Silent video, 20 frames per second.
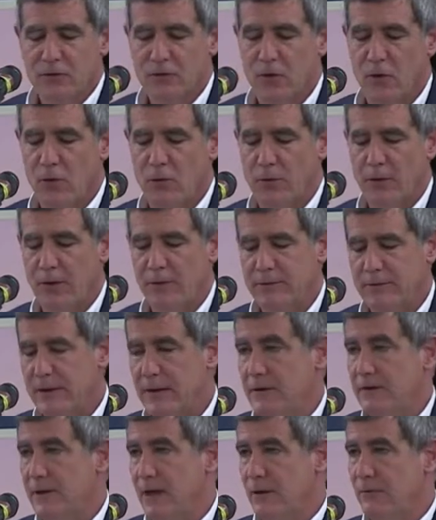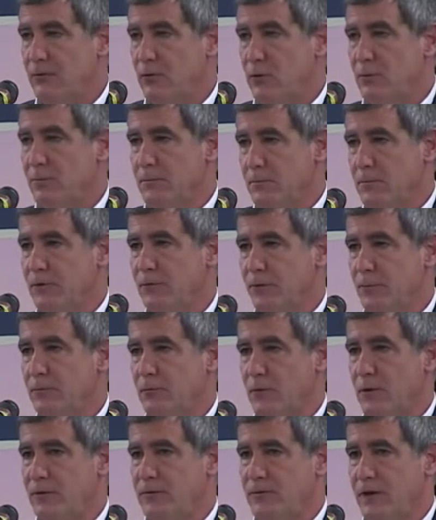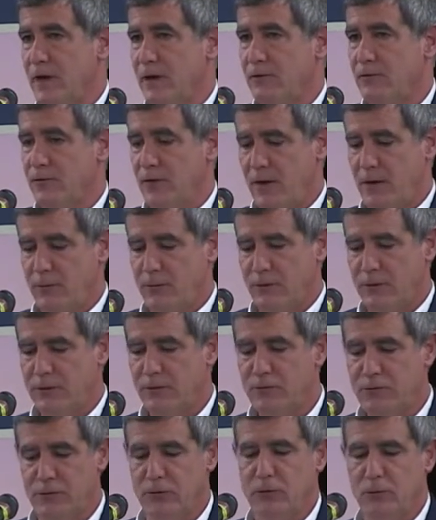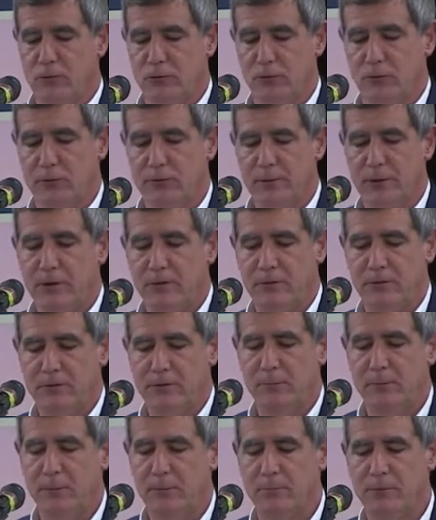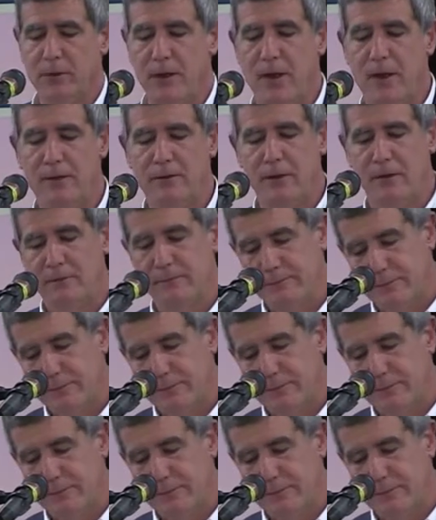so, not, not a few Muslims were unsatisfied with this solution because it seemed to imply that